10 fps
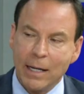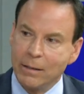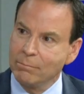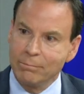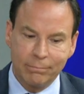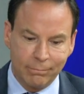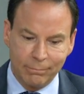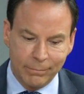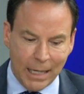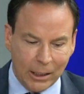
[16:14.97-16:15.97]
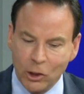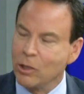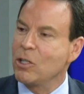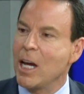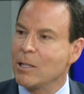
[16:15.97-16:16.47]
say, "Doctor,
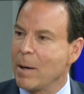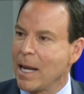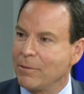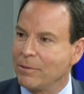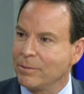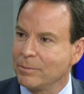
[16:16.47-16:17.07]
you've changed my life"?